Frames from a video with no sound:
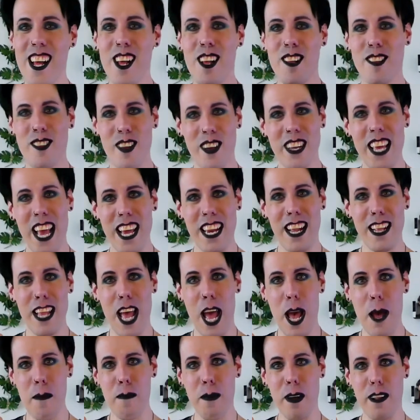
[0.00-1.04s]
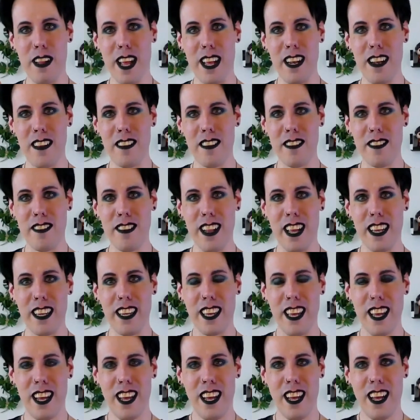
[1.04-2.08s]
So yeah, that happened, and it's just like,
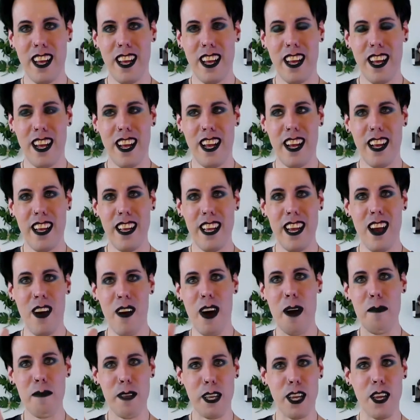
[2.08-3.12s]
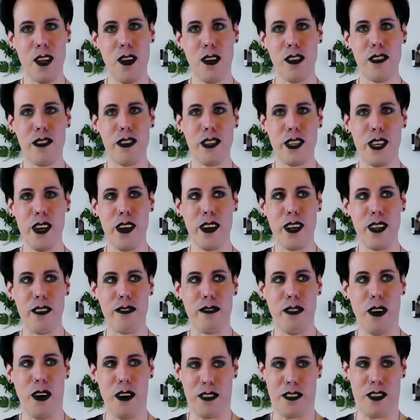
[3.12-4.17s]
yo, I'm taking all the security
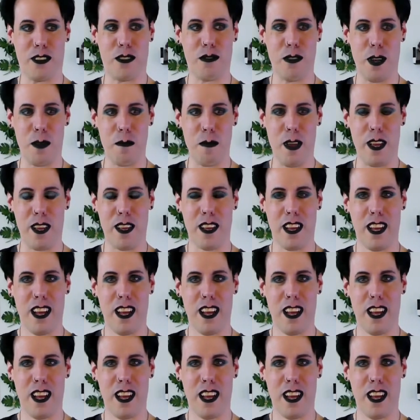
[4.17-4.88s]
forces with me.